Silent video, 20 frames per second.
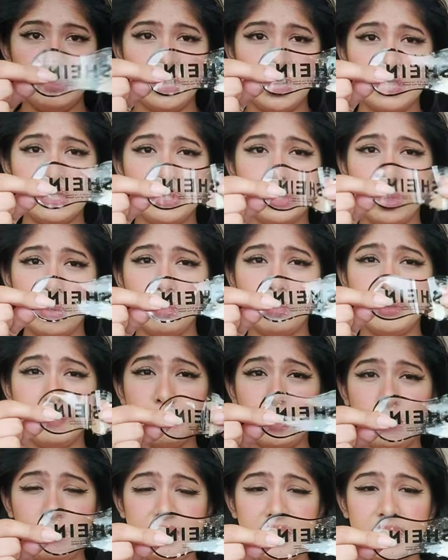Just don't
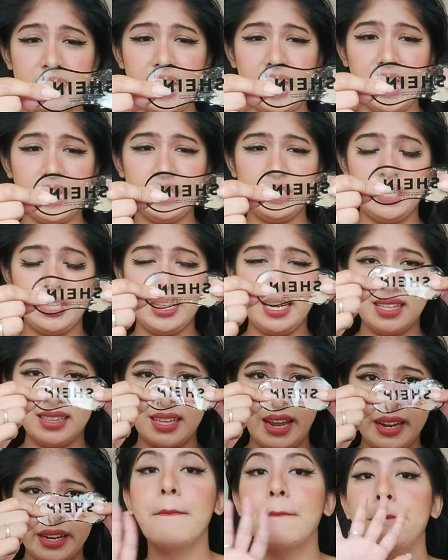remove the hygienic
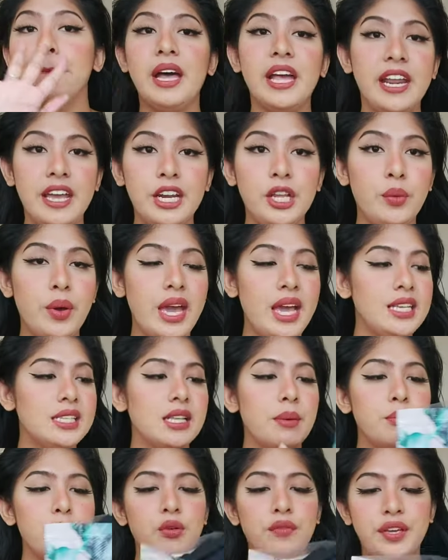liner. But anyways,
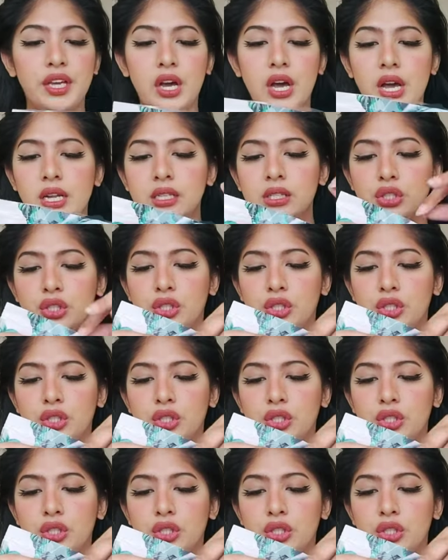moving on.